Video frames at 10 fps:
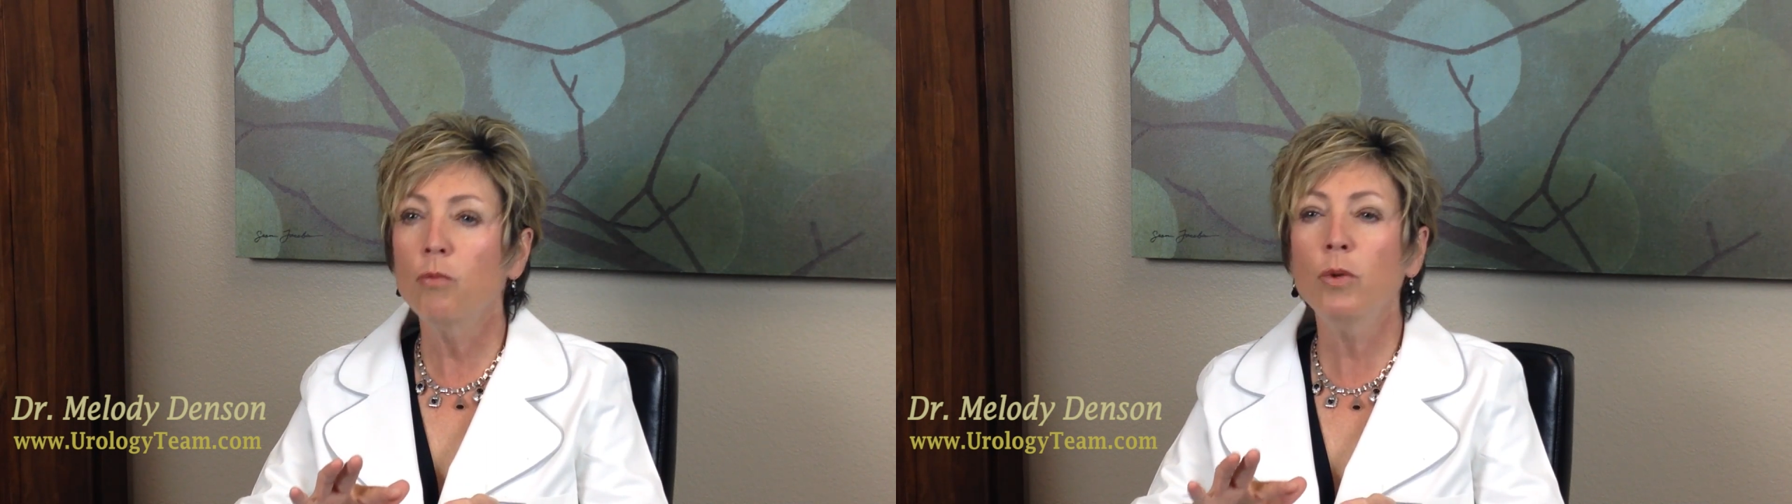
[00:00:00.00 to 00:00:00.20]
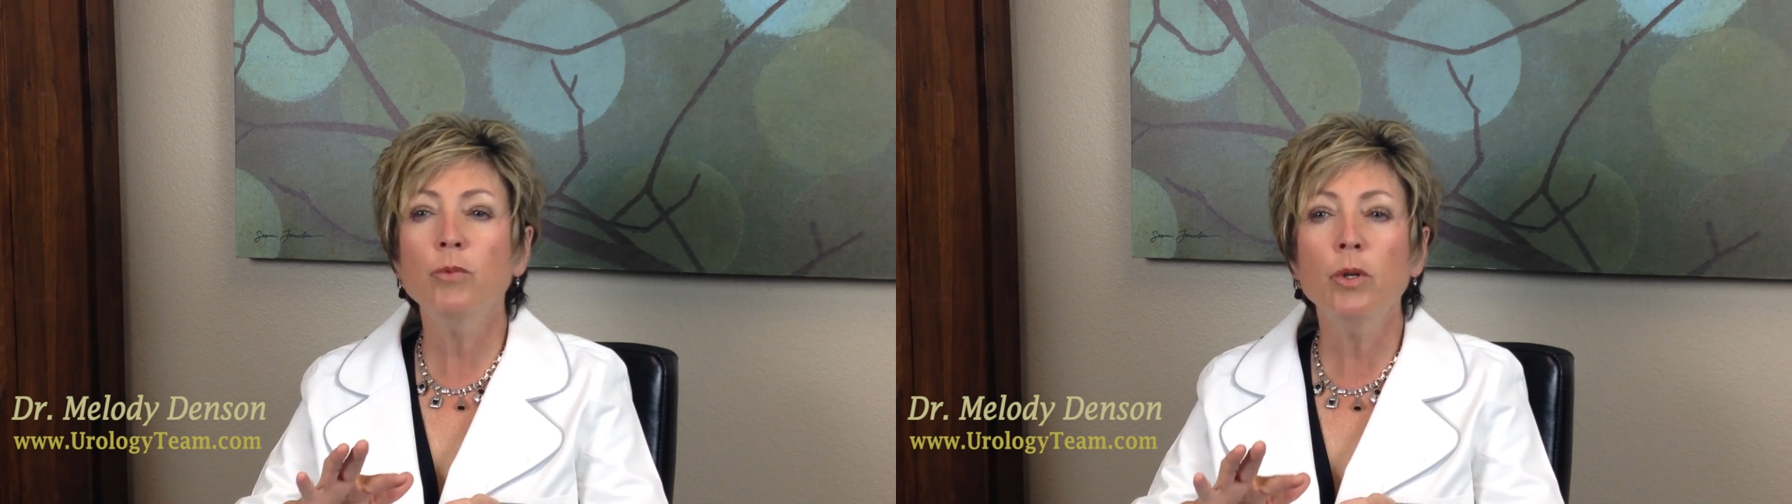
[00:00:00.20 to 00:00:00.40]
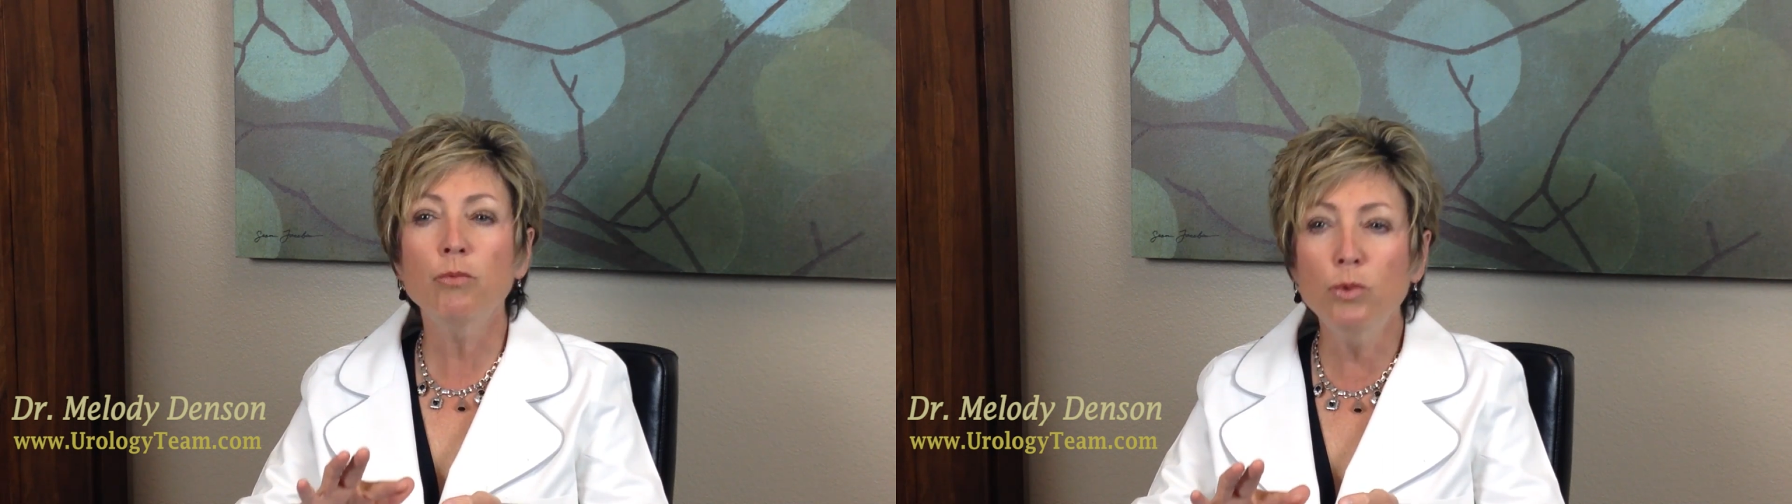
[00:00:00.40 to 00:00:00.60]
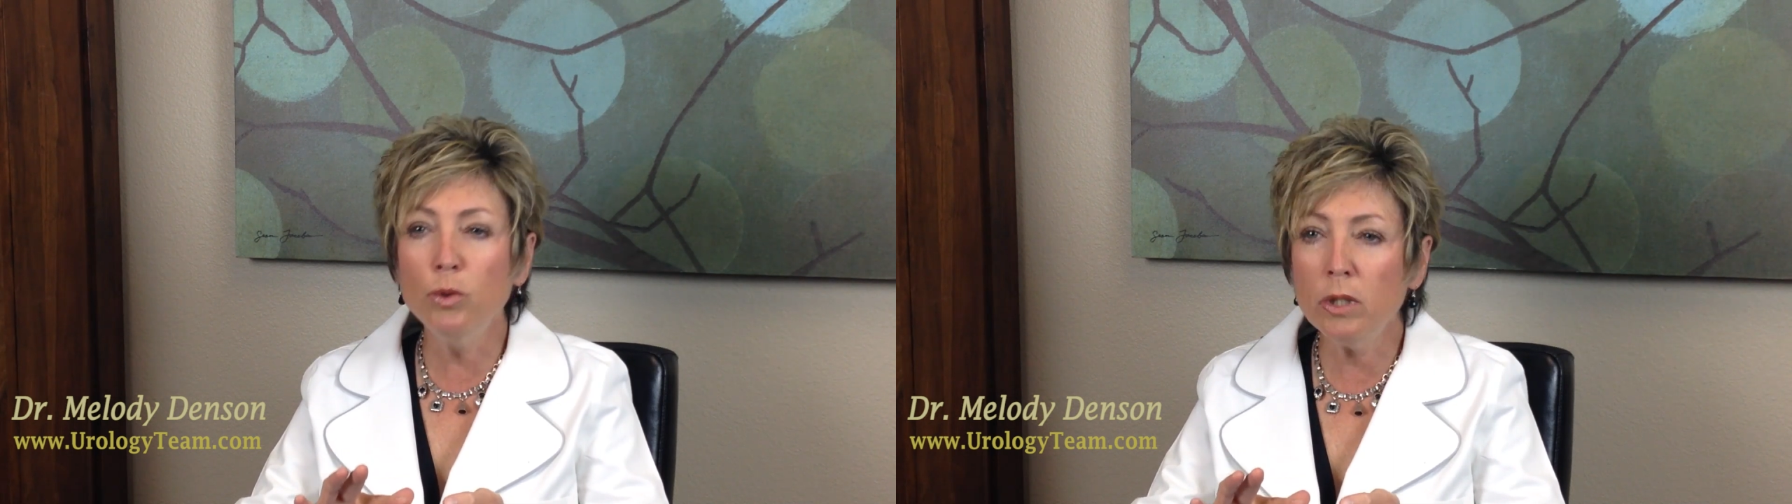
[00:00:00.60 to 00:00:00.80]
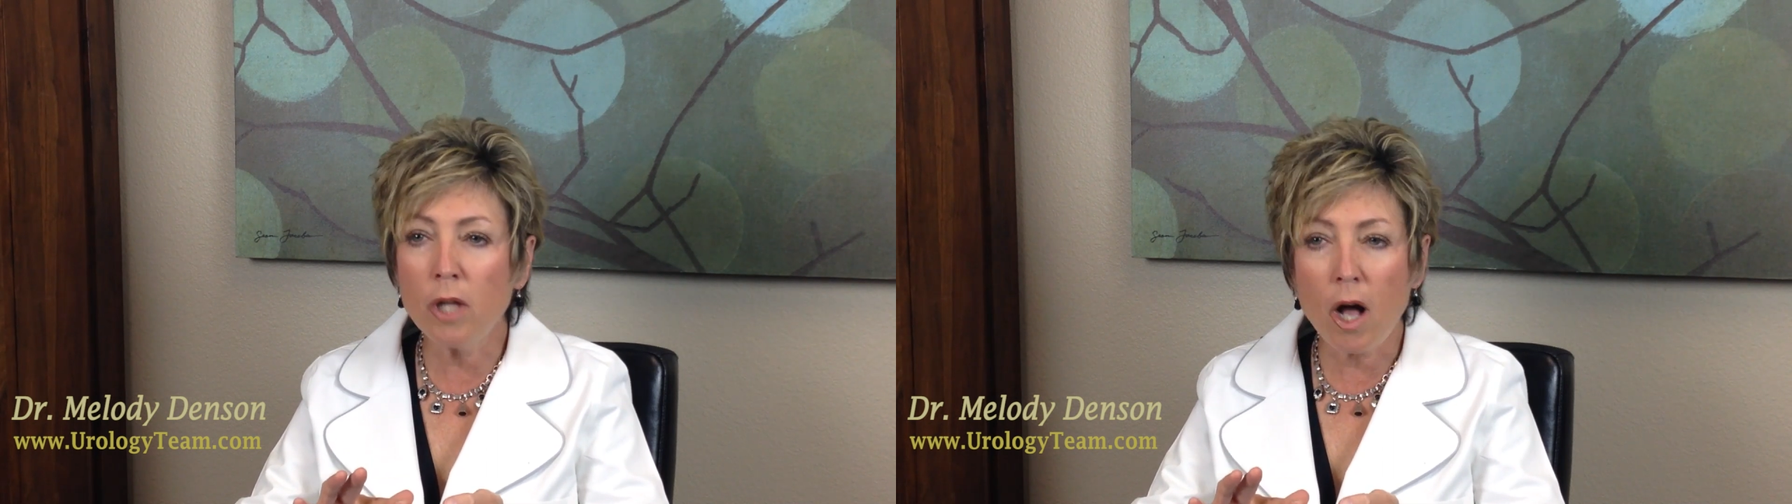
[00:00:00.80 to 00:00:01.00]
When we
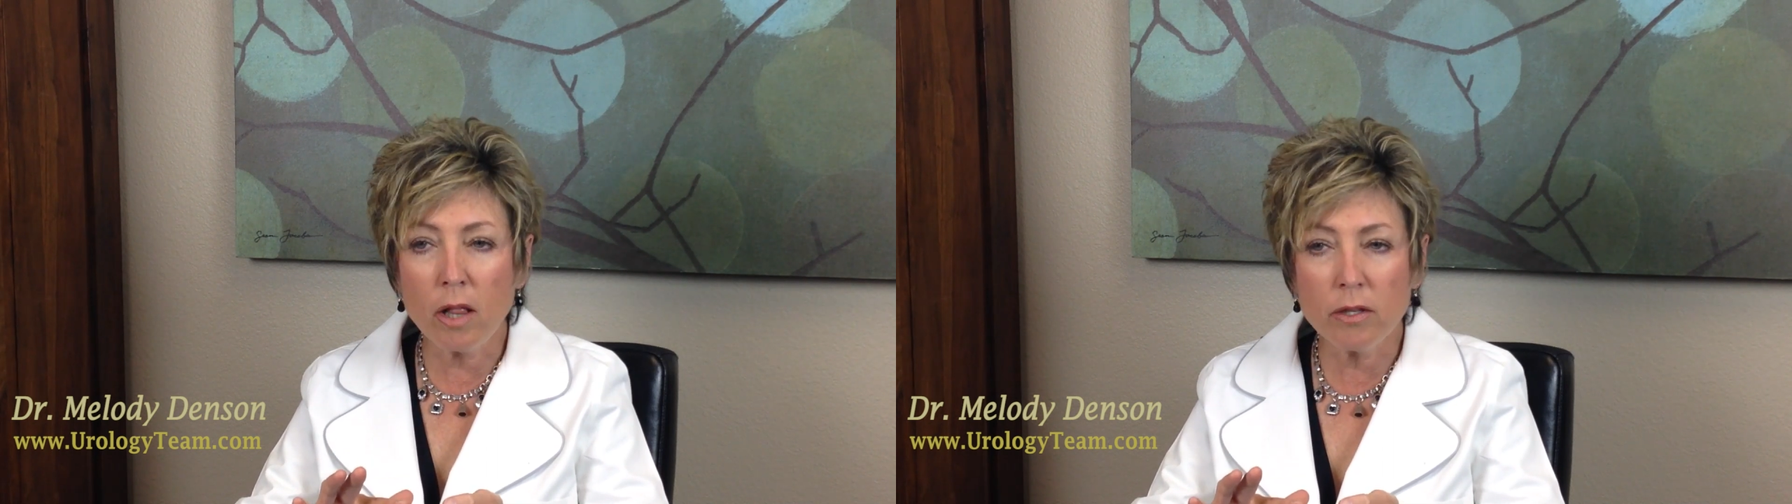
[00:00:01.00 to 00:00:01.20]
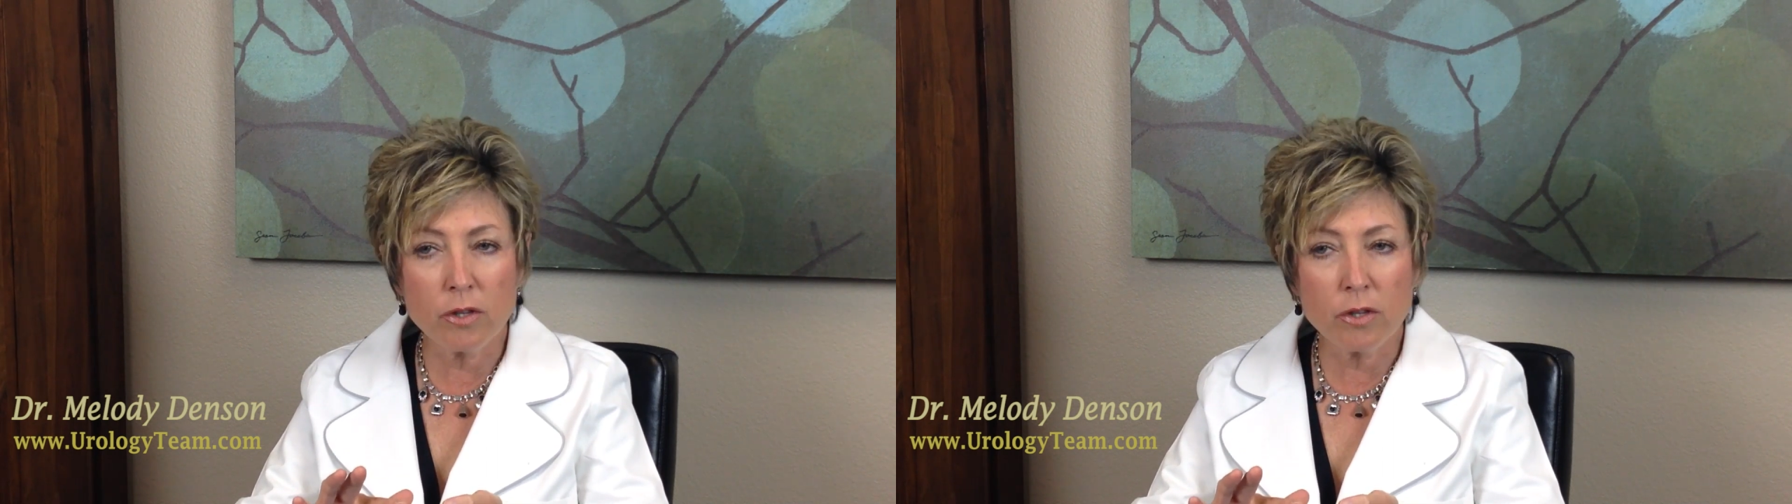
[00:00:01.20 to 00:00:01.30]
rule all